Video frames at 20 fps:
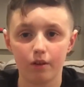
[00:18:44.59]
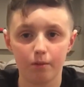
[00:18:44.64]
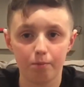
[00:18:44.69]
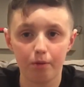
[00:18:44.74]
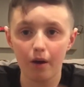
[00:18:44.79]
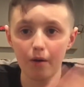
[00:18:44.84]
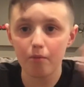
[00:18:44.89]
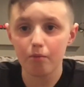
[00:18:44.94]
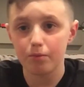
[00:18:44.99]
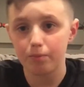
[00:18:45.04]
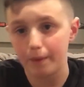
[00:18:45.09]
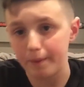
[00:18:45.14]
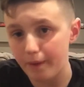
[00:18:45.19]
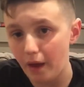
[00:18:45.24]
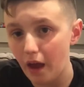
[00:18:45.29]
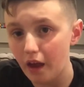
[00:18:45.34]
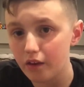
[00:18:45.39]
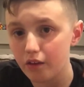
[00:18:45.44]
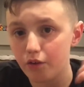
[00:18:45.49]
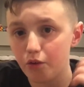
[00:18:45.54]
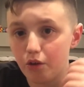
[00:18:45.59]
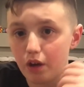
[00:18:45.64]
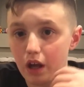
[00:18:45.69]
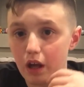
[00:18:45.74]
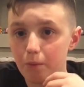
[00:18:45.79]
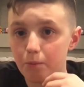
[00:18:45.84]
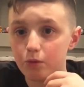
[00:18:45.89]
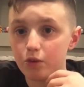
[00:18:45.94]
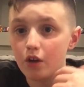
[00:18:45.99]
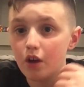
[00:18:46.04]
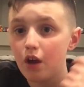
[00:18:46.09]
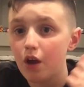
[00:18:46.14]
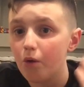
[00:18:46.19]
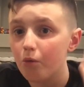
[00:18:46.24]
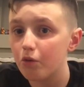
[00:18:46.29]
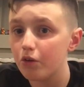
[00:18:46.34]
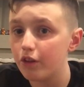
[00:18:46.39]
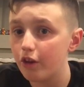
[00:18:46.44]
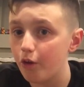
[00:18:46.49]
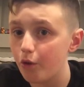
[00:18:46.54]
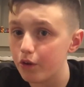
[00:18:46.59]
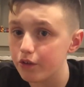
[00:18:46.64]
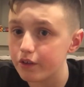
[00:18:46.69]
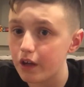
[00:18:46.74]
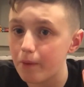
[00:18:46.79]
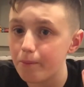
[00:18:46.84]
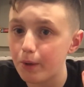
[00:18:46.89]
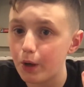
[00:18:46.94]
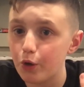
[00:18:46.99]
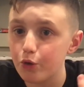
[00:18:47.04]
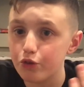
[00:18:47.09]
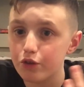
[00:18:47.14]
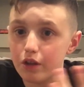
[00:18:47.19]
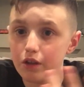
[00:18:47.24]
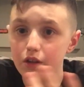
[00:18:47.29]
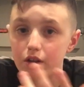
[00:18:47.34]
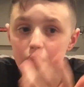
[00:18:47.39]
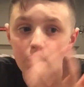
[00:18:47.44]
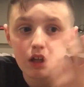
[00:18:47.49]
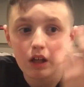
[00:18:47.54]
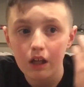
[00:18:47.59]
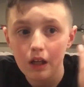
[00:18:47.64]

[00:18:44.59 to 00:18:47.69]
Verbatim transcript: The problem with my past two games were they always got posted